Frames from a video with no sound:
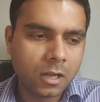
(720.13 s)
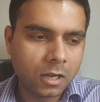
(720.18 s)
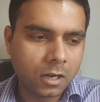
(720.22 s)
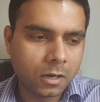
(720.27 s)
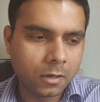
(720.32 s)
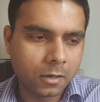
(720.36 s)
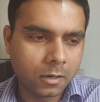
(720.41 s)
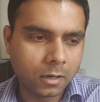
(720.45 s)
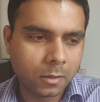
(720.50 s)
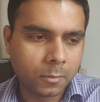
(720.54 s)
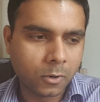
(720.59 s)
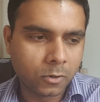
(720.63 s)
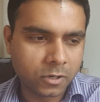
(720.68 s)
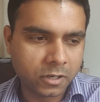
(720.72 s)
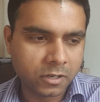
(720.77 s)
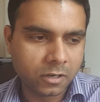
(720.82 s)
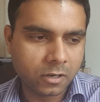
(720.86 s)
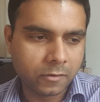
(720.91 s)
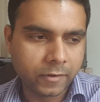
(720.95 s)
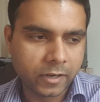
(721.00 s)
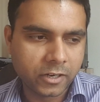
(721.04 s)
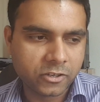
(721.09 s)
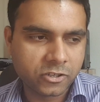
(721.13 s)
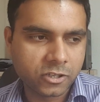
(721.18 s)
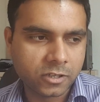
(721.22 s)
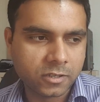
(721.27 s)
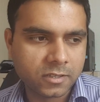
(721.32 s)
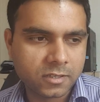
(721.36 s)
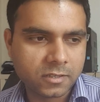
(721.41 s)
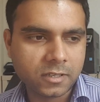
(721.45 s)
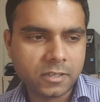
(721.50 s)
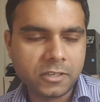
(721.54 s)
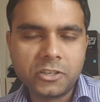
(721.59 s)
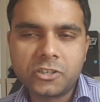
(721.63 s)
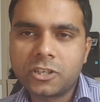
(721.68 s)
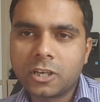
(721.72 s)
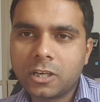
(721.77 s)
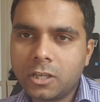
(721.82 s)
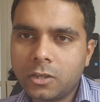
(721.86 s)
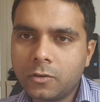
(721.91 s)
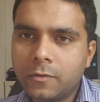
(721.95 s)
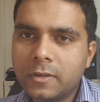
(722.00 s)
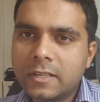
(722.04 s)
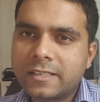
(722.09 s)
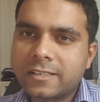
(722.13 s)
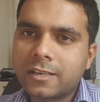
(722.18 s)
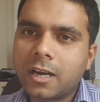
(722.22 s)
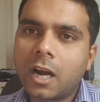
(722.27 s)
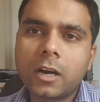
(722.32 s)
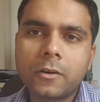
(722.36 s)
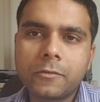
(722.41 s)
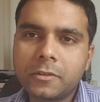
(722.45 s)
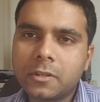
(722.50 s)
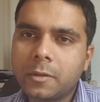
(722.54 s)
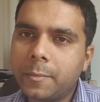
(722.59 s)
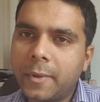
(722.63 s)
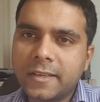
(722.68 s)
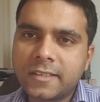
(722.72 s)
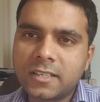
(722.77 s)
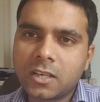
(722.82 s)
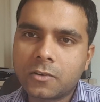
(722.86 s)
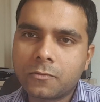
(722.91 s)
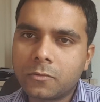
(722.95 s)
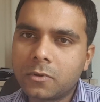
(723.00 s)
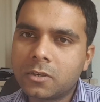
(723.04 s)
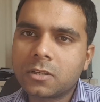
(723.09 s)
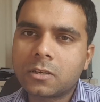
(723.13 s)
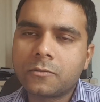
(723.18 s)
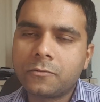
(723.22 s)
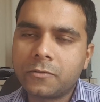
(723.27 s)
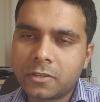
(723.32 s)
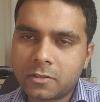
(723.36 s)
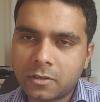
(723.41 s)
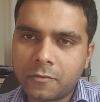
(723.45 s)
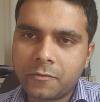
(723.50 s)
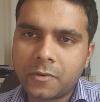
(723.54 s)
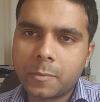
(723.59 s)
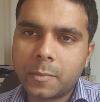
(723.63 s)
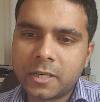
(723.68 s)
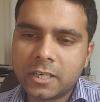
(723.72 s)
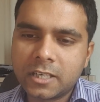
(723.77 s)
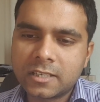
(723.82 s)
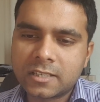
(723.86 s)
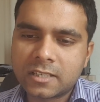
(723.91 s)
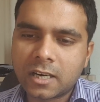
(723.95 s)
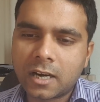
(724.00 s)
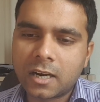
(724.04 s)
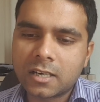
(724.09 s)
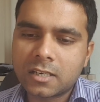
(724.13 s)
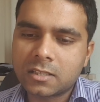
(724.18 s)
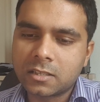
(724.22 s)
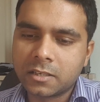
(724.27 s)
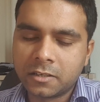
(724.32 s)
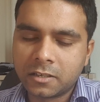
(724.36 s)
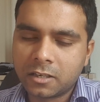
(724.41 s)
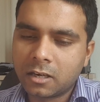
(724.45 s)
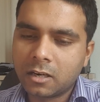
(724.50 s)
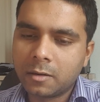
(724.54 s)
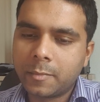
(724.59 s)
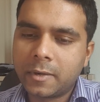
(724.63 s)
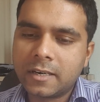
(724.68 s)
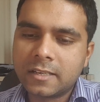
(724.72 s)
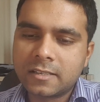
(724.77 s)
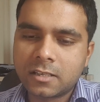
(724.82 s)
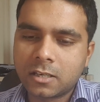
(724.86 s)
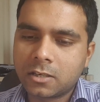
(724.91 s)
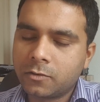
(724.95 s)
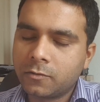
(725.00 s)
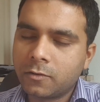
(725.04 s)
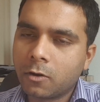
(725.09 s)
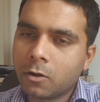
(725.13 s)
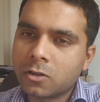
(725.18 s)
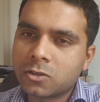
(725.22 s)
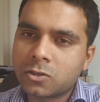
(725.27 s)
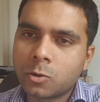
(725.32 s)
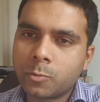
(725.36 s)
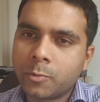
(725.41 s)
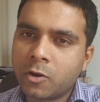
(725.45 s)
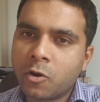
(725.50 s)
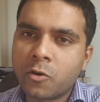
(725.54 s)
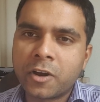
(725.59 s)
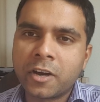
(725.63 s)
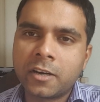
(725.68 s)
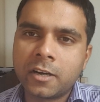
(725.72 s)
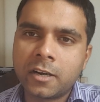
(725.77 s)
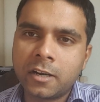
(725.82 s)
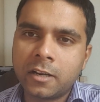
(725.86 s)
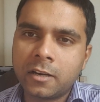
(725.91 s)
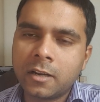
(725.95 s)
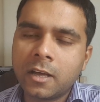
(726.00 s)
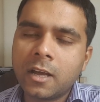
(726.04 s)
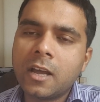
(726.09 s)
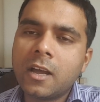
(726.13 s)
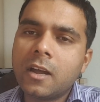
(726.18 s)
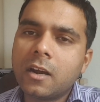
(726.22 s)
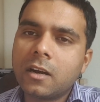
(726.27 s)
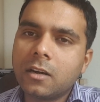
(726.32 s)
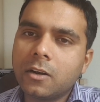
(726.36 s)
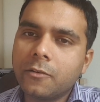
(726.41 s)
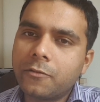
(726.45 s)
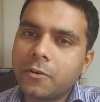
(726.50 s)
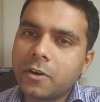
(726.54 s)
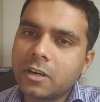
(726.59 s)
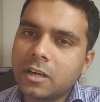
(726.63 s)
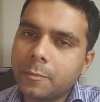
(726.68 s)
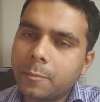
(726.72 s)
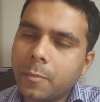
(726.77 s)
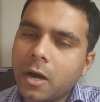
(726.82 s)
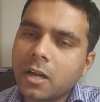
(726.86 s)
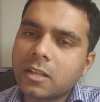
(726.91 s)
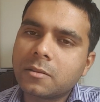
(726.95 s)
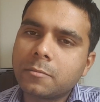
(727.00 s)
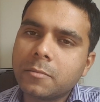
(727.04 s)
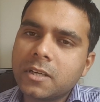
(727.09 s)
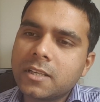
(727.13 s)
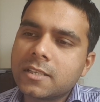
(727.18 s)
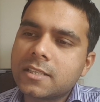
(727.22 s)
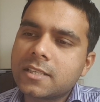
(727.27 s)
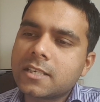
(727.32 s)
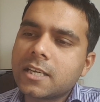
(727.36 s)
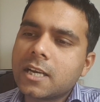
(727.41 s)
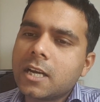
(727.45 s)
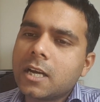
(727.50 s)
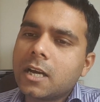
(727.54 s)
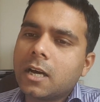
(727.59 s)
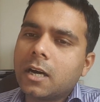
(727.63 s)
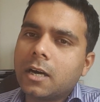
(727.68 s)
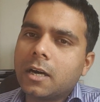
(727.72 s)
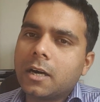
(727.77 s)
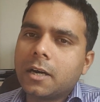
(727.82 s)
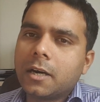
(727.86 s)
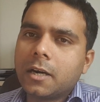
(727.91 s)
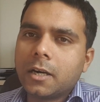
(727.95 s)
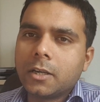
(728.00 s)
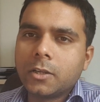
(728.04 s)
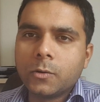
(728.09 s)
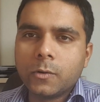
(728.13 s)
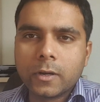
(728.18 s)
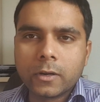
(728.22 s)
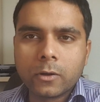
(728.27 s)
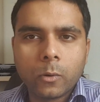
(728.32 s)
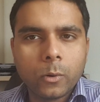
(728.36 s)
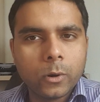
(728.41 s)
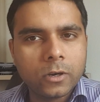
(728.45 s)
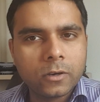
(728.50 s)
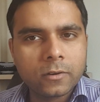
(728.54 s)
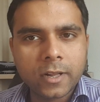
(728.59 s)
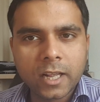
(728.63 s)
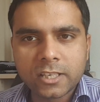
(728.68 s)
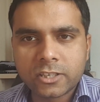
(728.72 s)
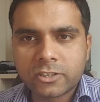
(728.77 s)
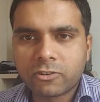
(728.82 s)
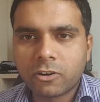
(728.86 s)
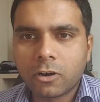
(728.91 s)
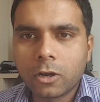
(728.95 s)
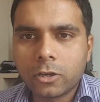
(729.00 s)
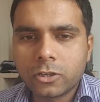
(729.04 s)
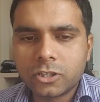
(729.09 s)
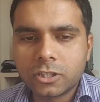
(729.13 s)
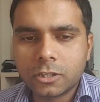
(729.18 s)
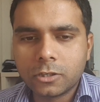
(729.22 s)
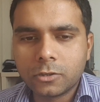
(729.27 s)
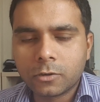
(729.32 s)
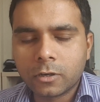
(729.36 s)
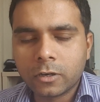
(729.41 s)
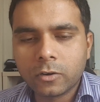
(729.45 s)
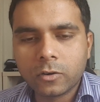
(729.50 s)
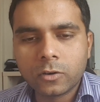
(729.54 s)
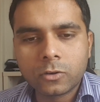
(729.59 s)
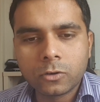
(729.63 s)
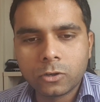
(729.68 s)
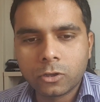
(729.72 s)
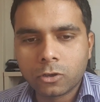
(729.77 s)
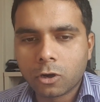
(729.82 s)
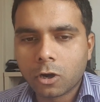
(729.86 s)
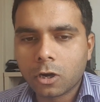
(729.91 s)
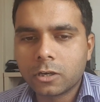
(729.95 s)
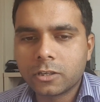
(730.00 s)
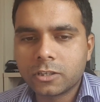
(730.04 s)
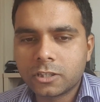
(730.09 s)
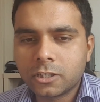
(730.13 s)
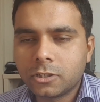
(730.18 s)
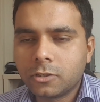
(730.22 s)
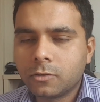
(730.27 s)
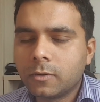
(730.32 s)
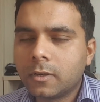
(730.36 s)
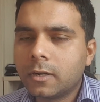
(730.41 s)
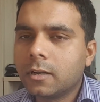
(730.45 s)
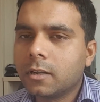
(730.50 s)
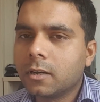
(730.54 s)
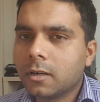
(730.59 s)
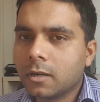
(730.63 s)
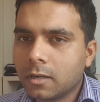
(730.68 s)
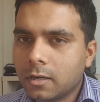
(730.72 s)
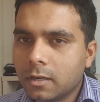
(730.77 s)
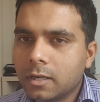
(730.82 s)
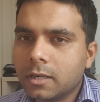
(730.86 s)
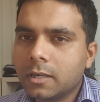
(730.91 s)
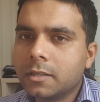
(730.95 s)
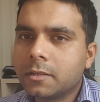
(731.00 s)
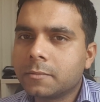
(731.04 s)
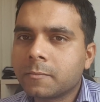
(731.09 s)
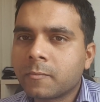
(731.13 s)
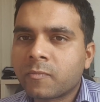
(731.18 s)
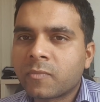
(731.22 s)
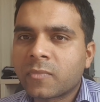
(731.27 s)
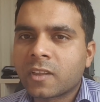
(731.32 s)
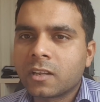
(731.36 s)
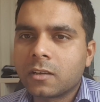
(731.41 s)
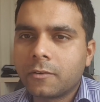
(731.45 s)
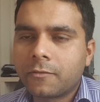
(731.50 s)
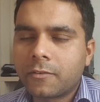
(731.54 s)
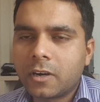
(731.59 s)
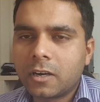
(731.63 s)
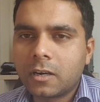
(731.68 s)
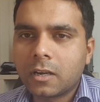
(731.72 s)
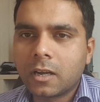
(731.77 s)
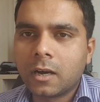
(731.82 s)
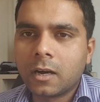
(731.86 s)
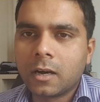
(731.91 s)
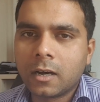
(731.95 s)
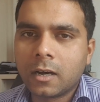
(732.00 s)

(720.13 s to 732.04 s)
about interventions. Initially, you will start with the basic work, which everybody starts internal medicine. You will also be rotated in different departments. You will go into gastroenterology, you go to neurology, you will learn different